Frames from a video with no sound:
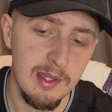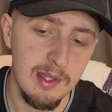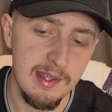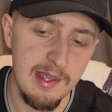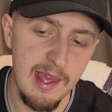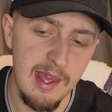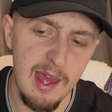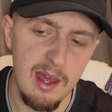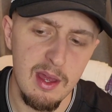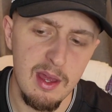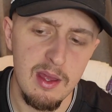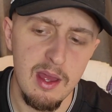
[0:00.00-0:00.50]

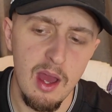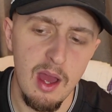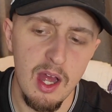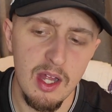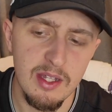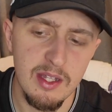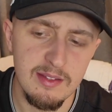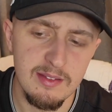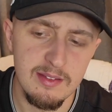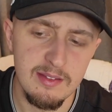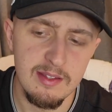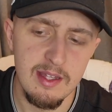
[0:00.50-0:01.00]
Yeah,
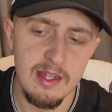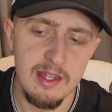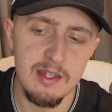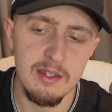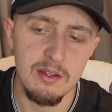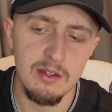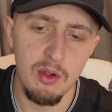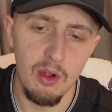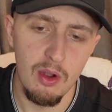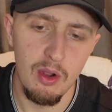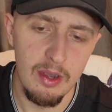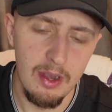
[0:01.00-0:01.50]
I
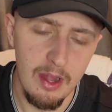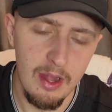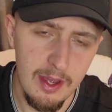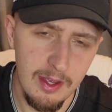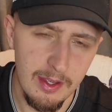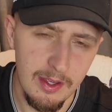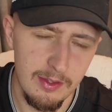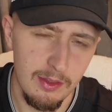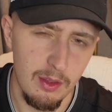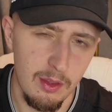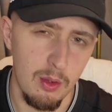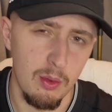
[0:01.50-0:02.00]
did not
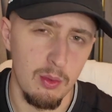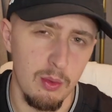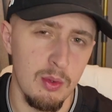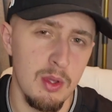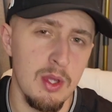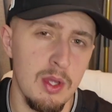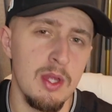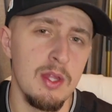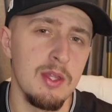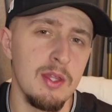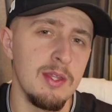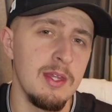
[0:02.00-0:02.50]
like though
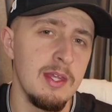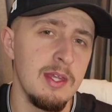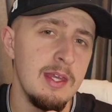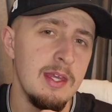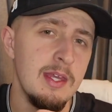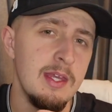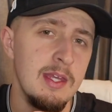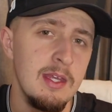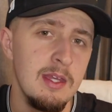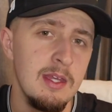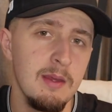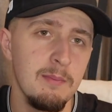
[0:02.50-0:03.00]

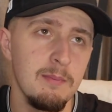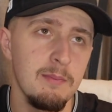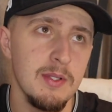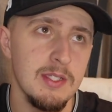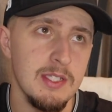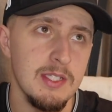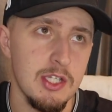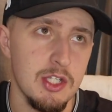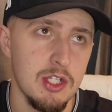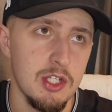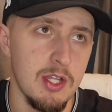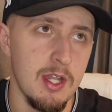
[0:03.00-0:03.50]
the
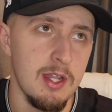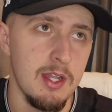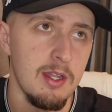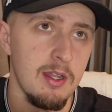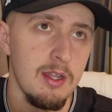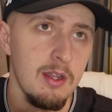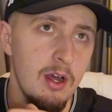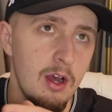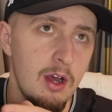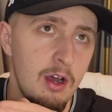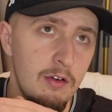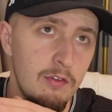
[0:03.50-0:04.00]

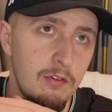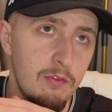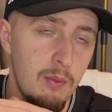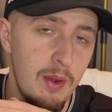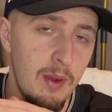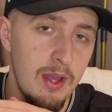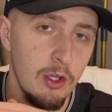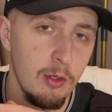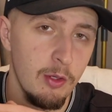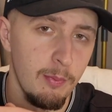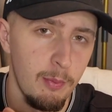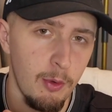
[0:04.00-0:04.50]
positioning of
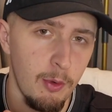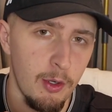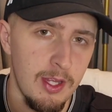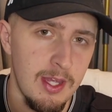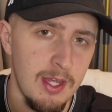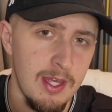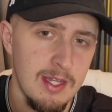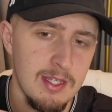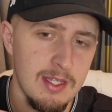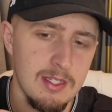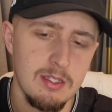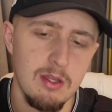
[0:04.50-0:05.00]
where your
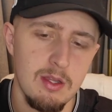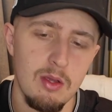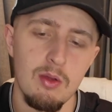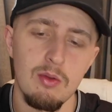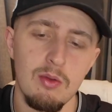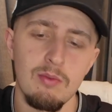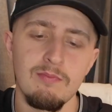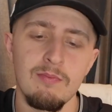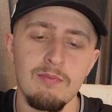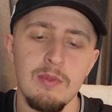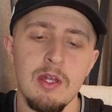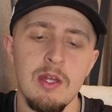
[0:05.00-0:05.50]
body is.
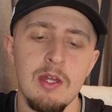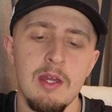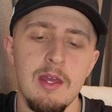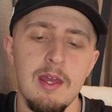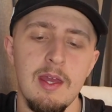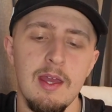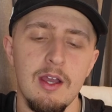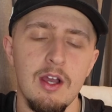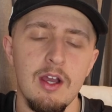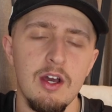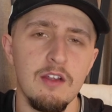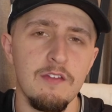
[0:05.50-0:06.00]
So
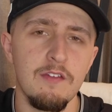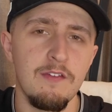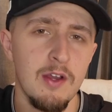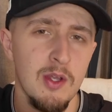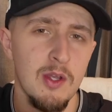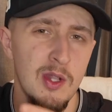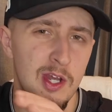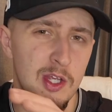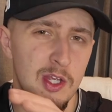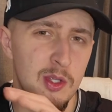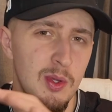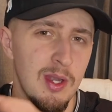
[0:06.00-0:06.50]
it kind of
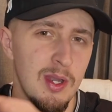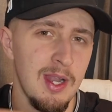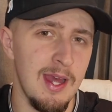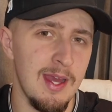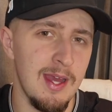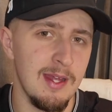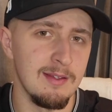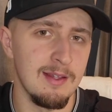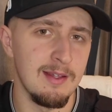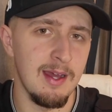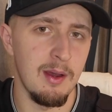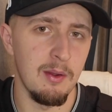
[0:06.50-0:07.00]
felt like you were
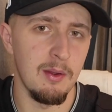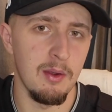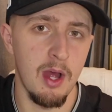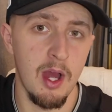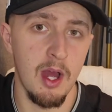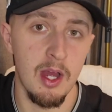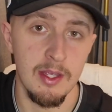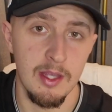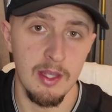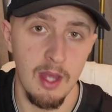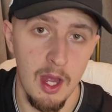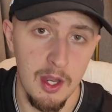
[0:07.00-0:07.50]
laying down.
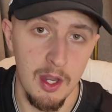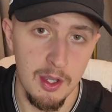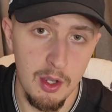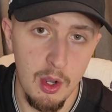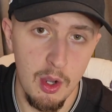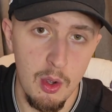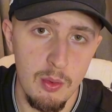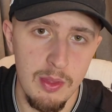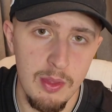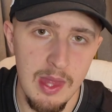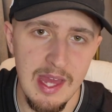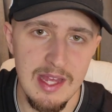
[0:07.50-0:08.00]
I
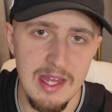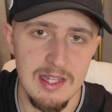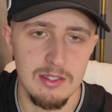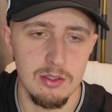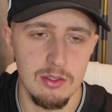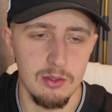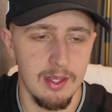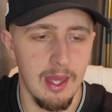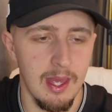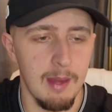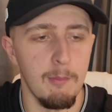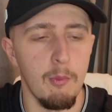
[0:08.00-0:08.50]
know that is
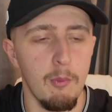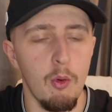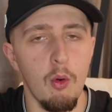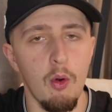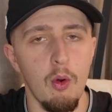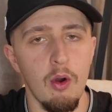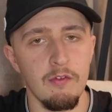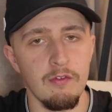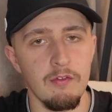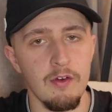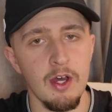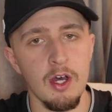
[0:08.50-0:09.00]
to get
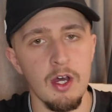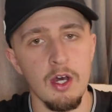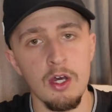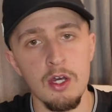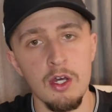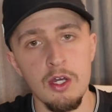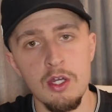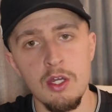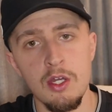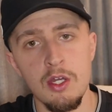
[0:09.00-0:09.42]
more of a